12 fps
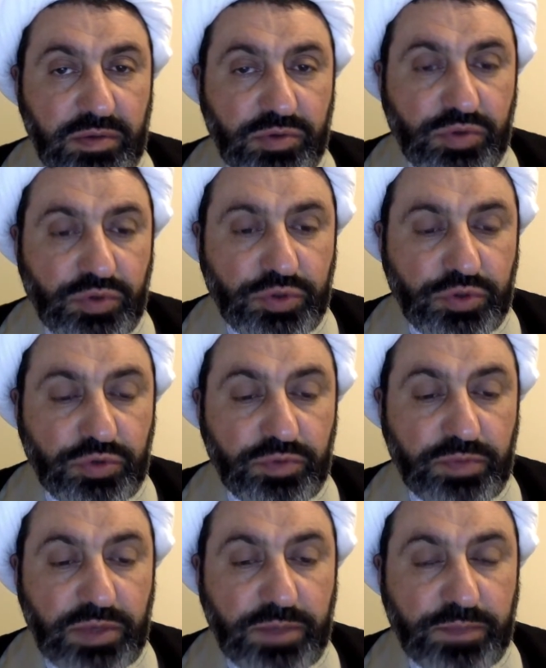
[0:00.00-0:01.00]
you
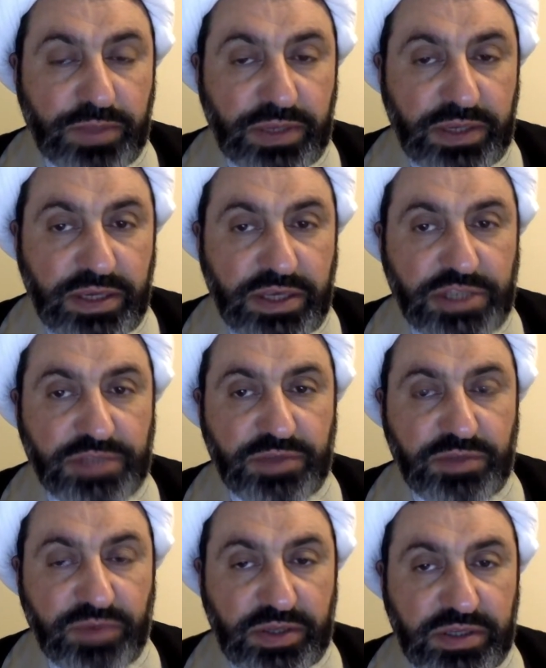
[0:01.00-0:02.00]
should be pleased
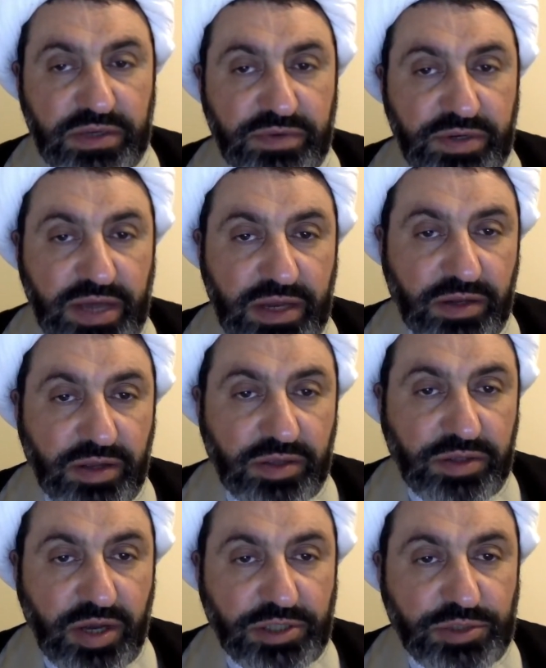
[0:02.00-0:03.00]
with whatever
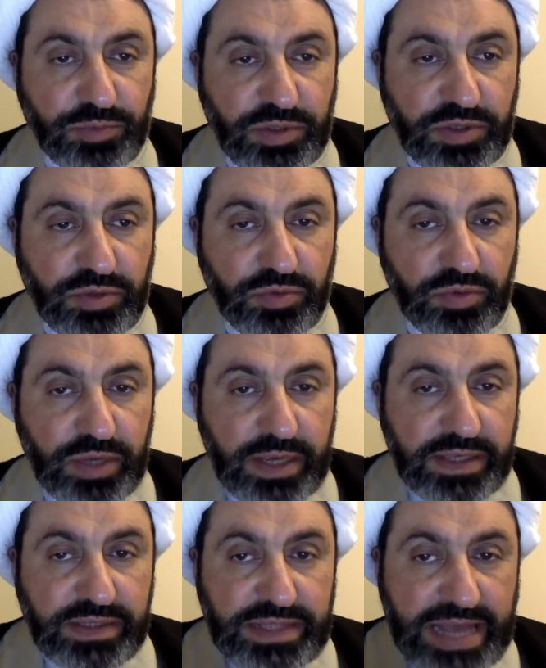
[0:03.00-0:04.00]
Allah does with you.
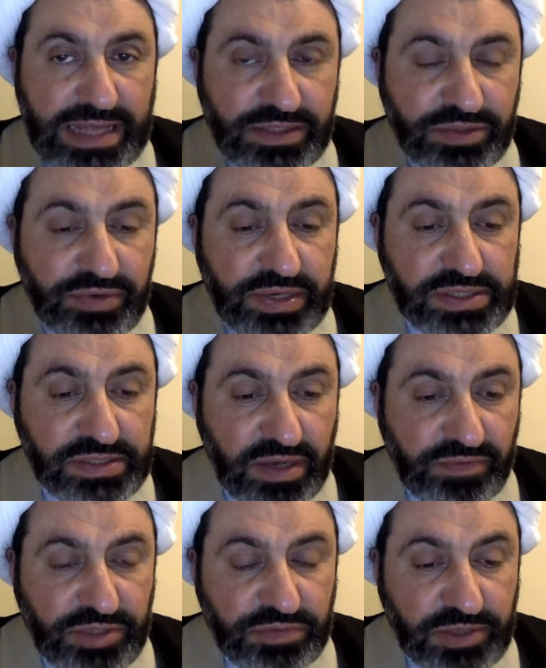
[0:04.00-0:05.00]
That
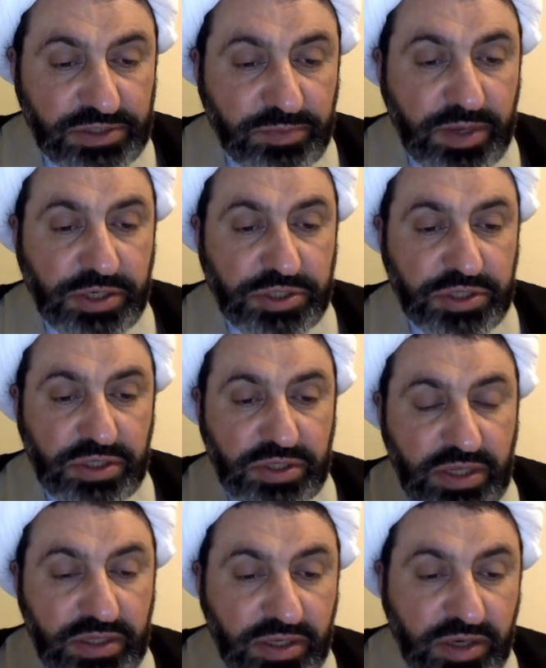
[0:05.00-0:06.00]
rida which was
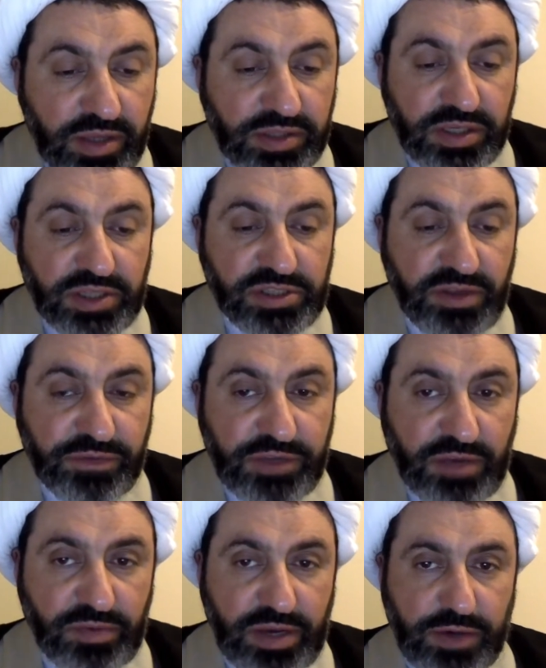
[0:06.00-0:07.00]
mentioned in the context of
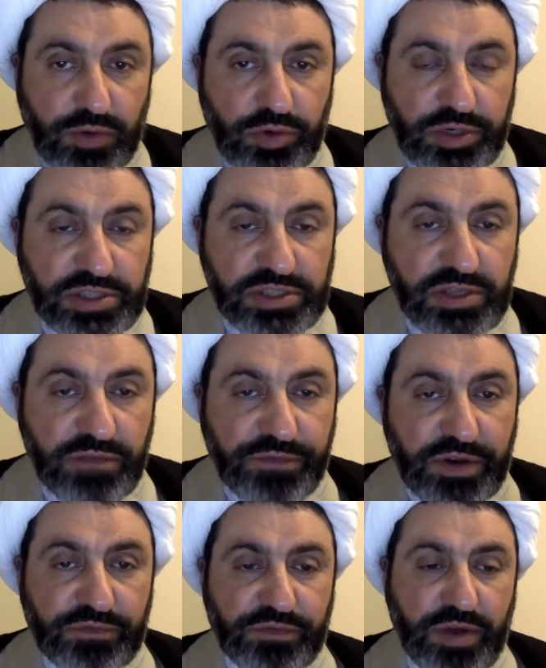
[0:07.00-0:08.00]
tawakkul is
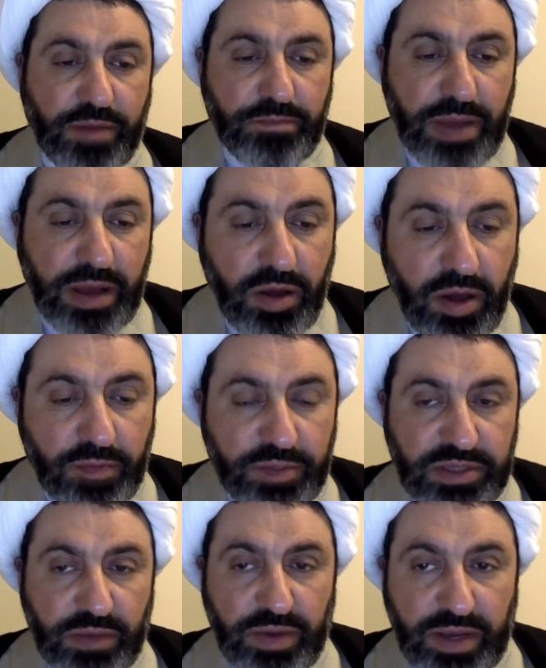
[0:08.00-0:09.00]
different from maqam
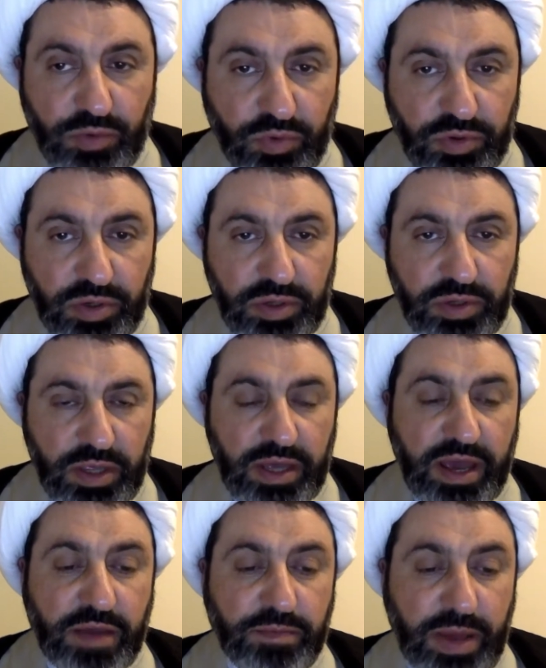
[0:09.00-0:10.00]
tawakkul
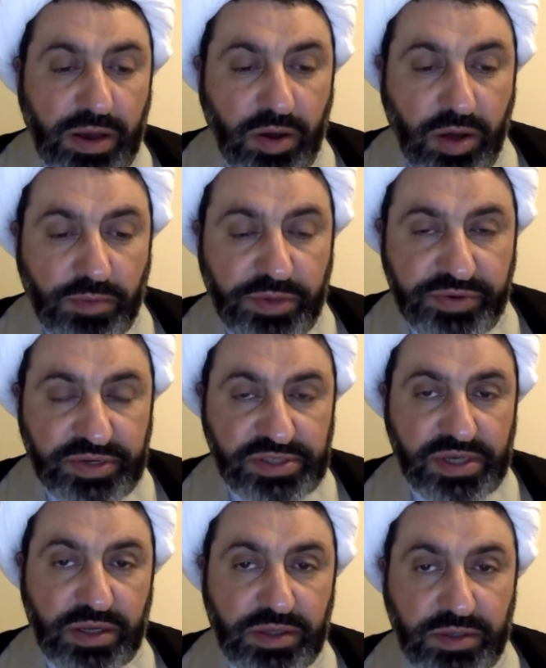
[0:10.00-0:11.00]
and maqam
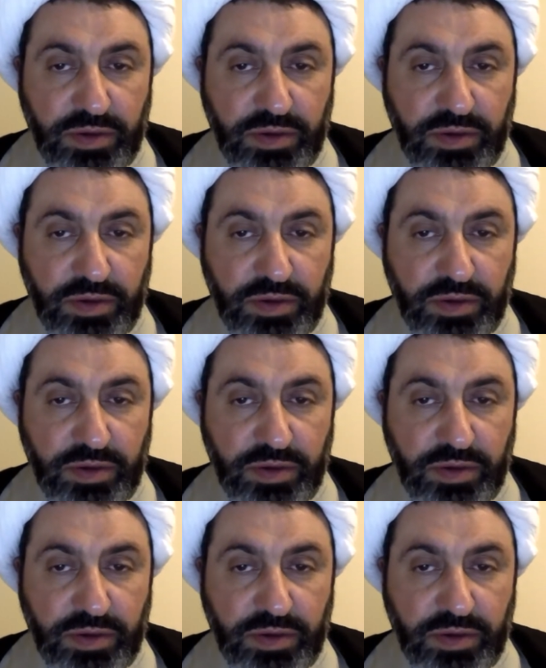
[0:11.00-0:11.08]
rida.